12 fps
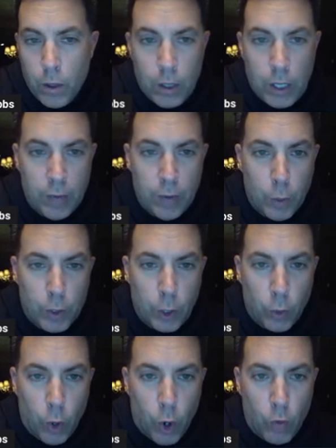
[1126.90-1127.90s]
even with the
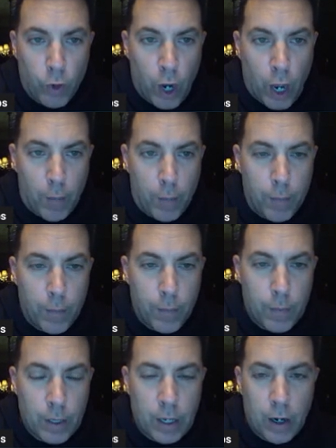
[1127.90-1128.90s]
rover up
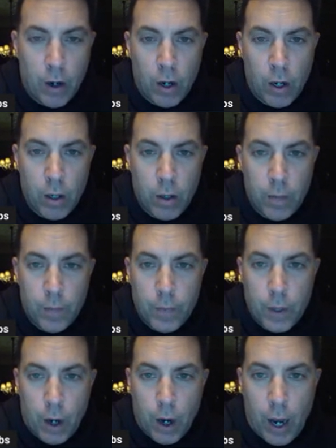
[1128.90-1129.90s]
here,
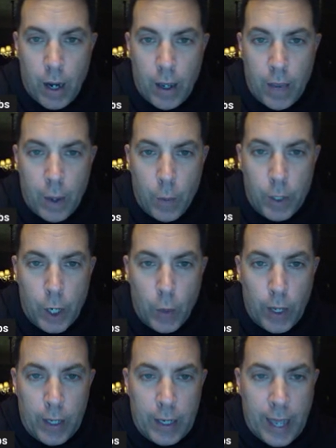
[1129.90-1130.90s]
all right. And then we go
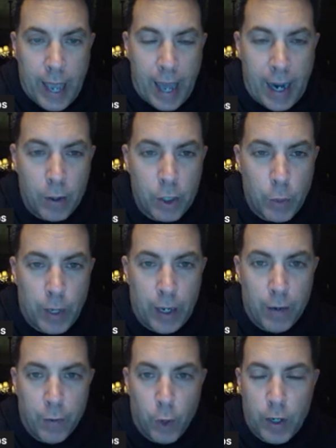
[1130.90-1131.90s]
Indiana. So we
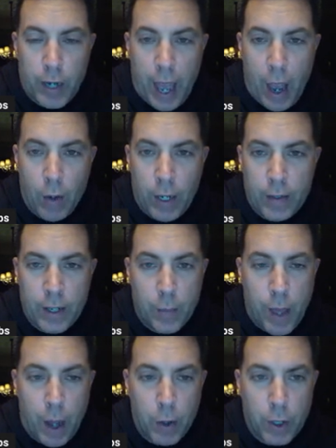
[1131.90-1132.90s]
invert down into the
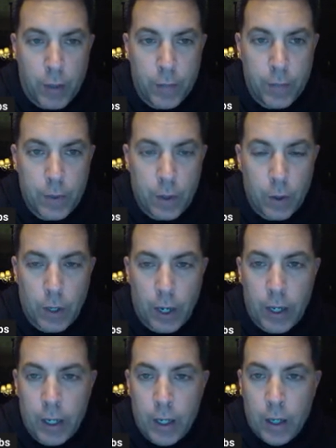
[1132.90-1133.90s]
boundary. Okay.
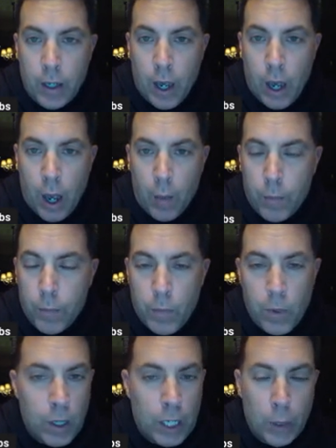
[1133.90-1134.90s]
Um,
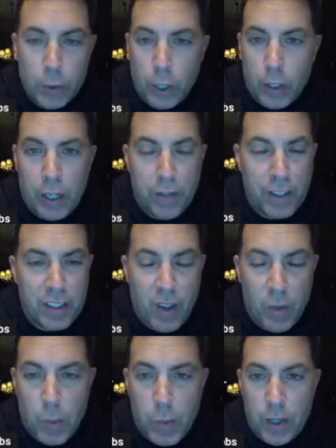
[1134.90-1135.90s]
he was our defensive
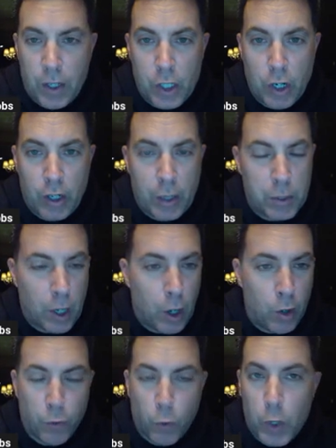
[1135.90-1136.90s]
MVP this year. He was
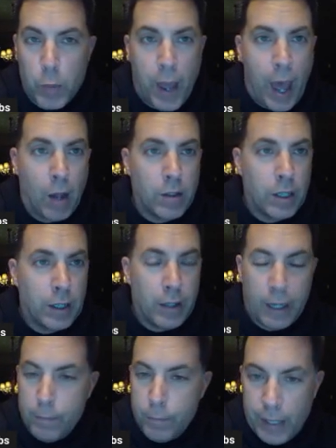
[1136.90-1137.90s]
140 pounds and he,
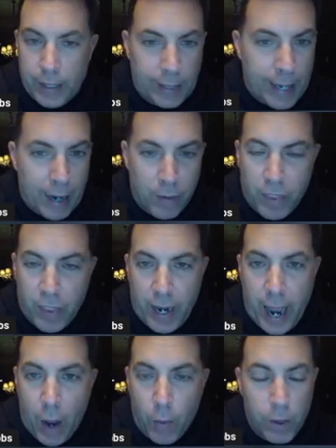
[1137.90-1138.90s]
he, he laid everything
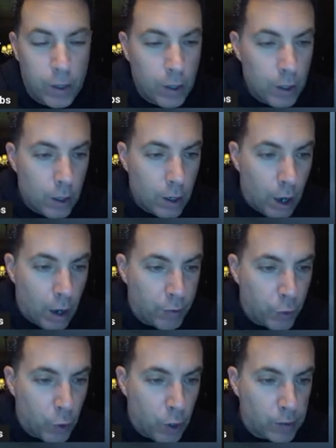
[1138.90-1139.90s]
out uh,
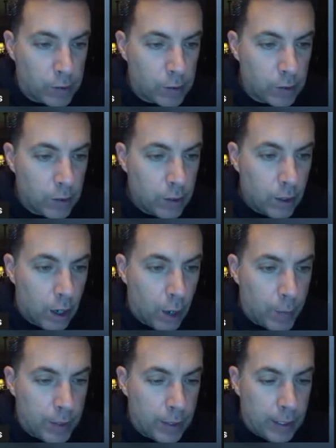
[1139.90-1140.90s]
for us. Um,
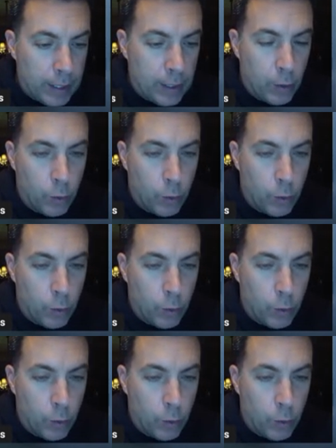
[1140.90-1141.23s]
he did he did a